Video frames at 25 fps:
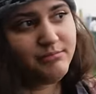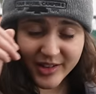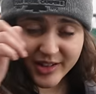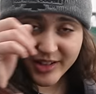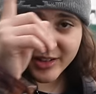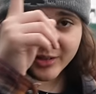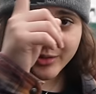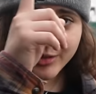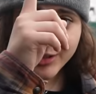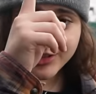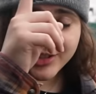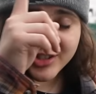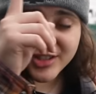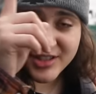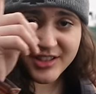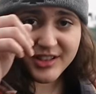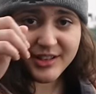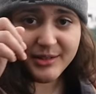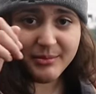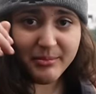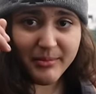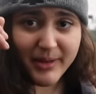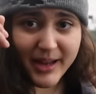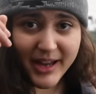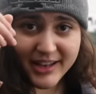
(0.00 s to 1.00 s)
Like, we're just in
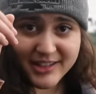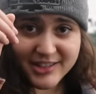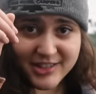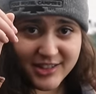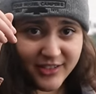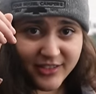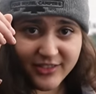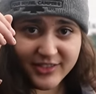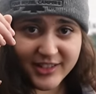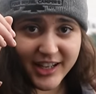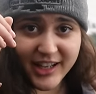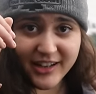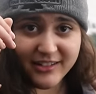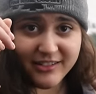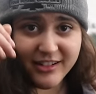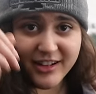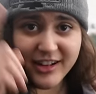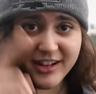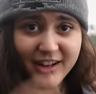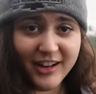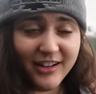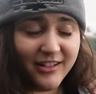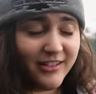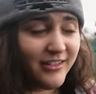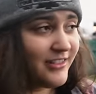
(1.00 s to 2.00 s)
a massive tent
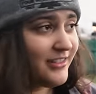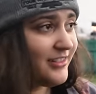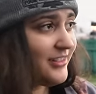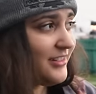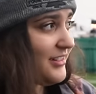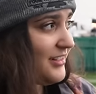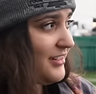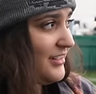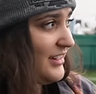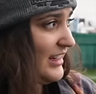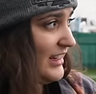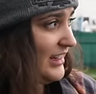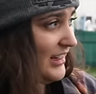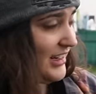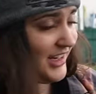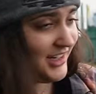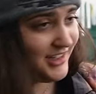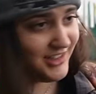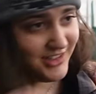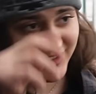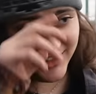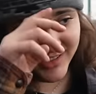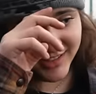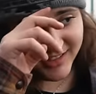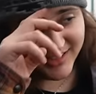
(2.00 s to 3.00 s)
right now. I